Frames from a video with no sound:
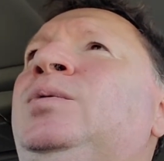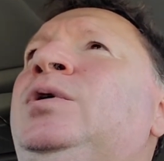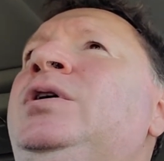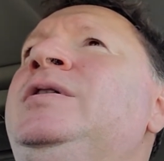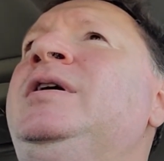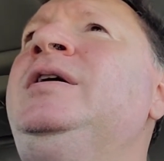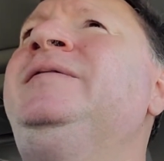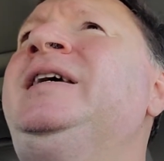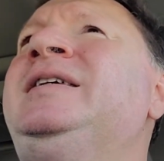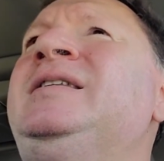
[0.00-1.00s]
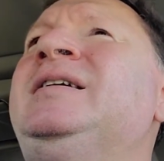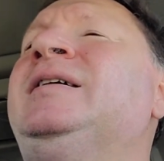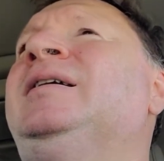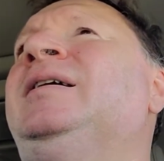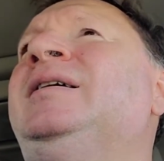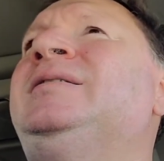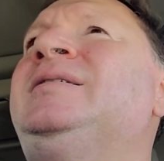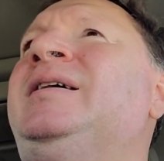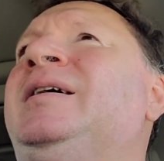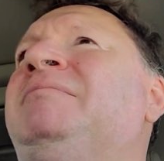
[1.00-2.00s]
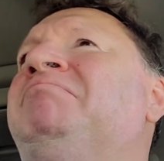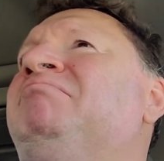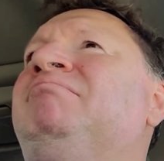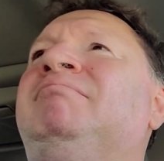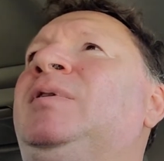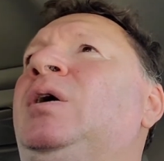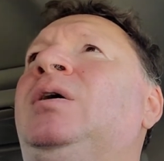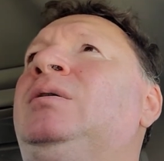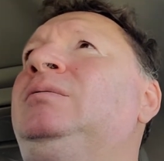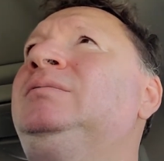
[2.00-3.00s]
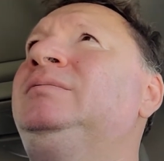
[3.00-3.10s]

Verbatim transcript: what do you think of Tesla? I'd say no.